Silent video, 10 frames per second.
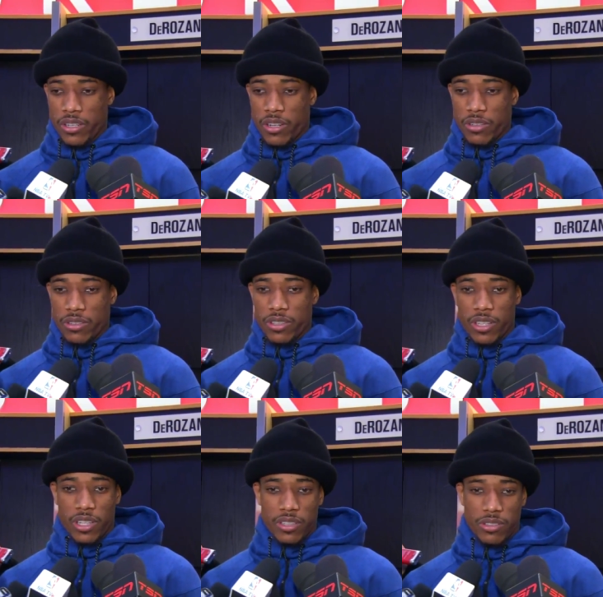you know,
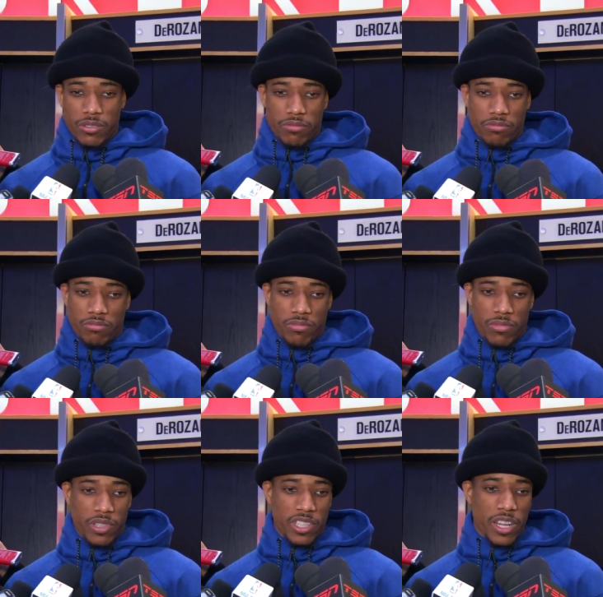you
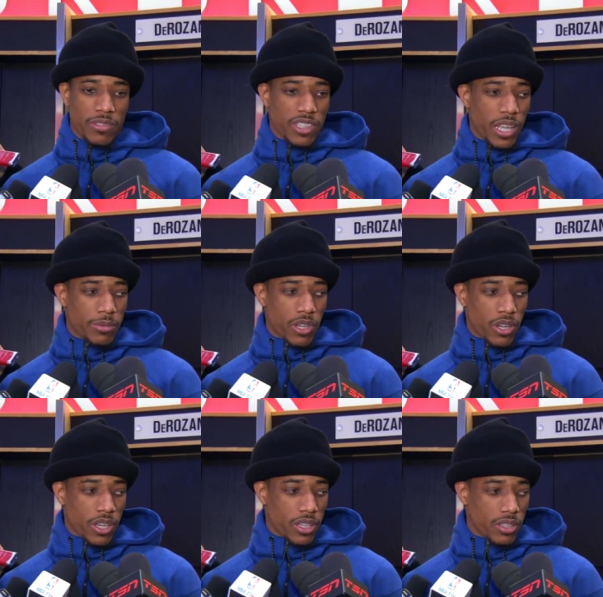he never stopped
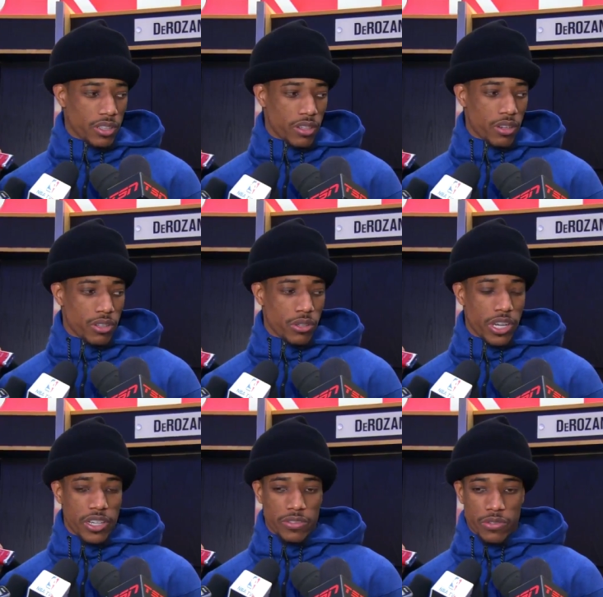talking. You know, you
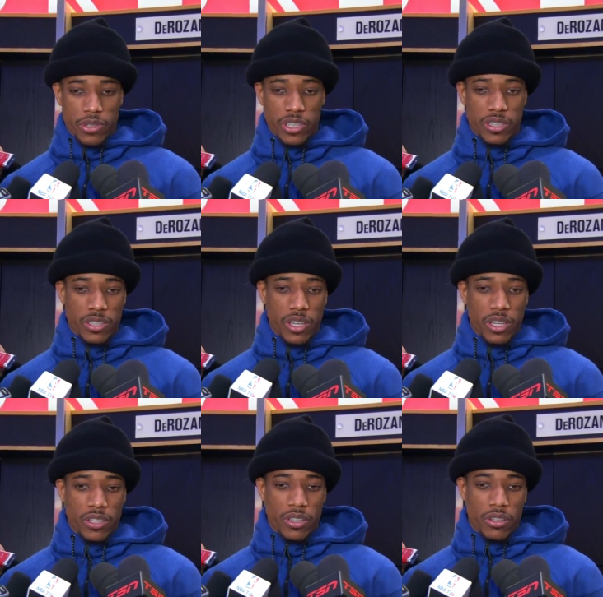hear his voice,
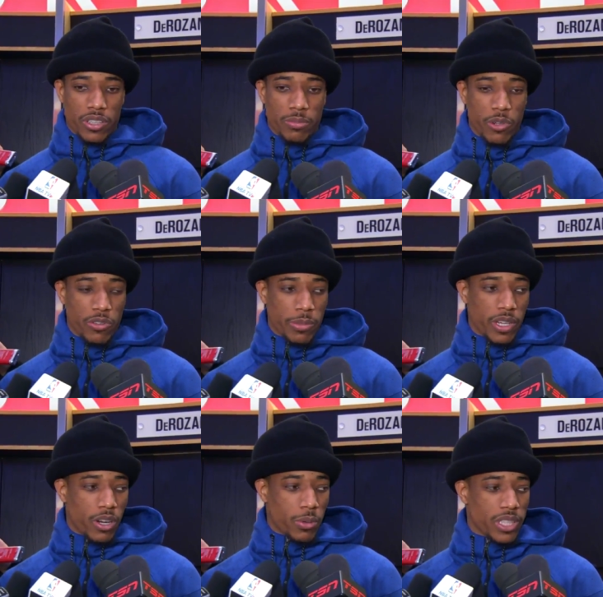you know, his
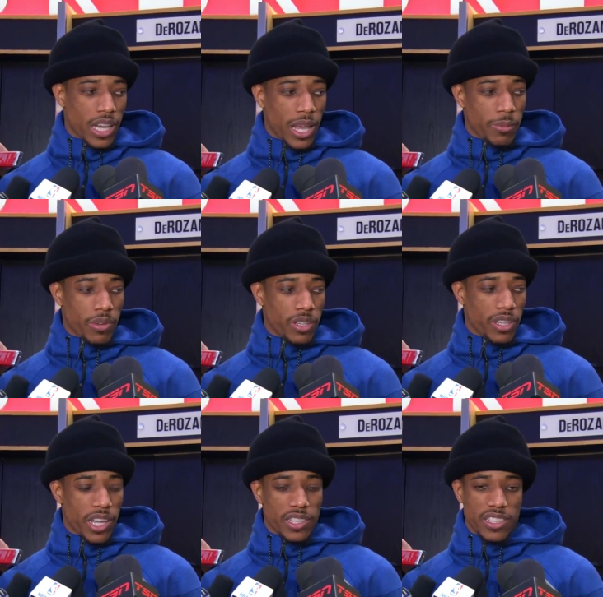movement, always clapping,
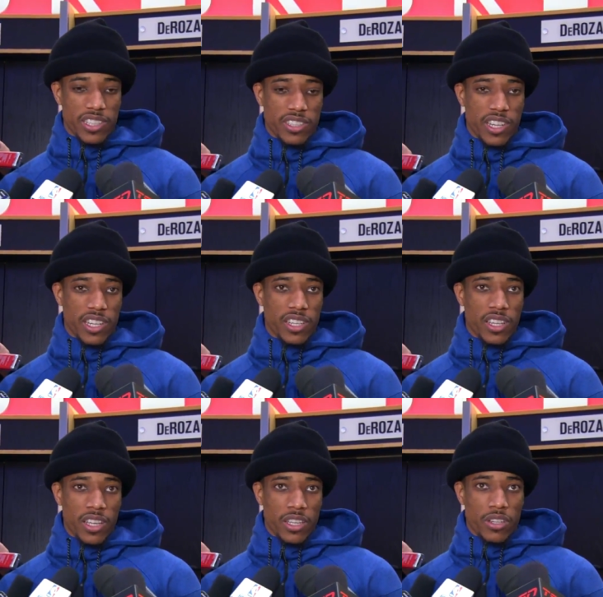the intensity,
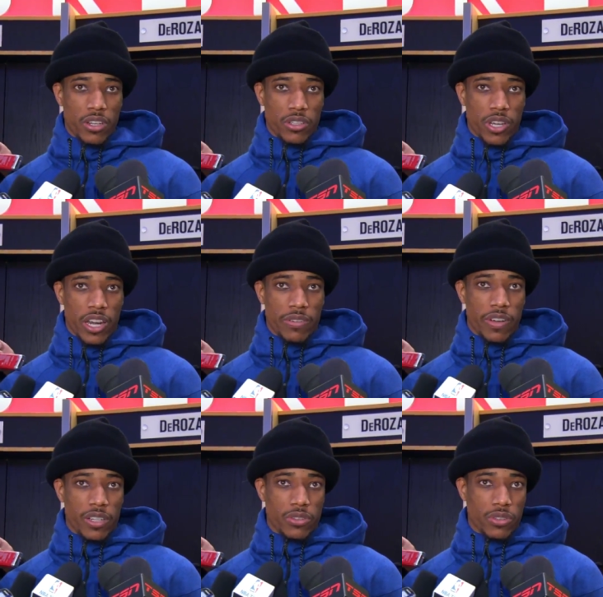you know, you got to
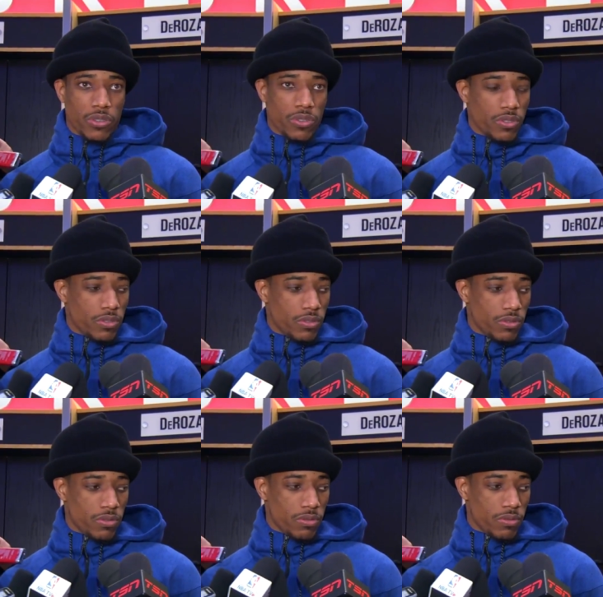follow suit.
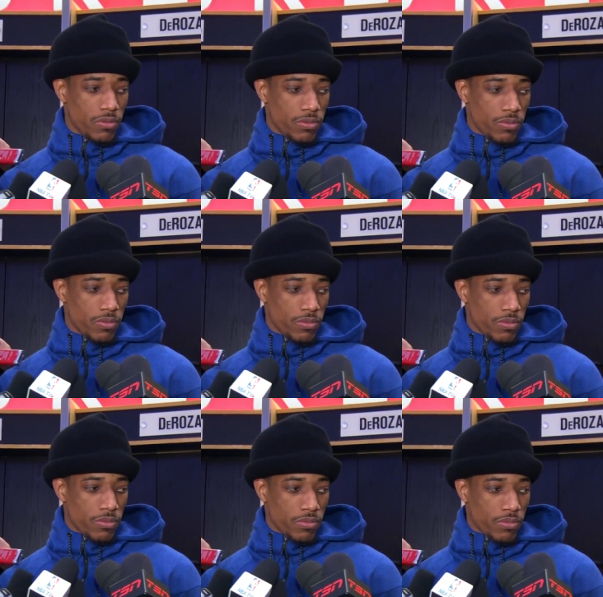Find yourself
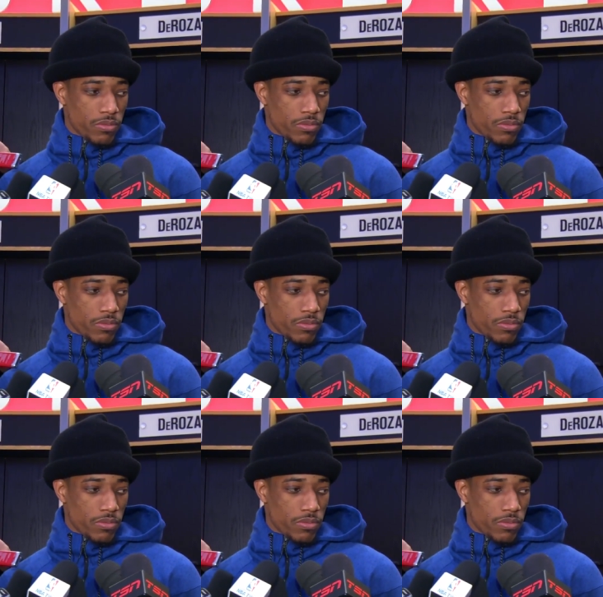talking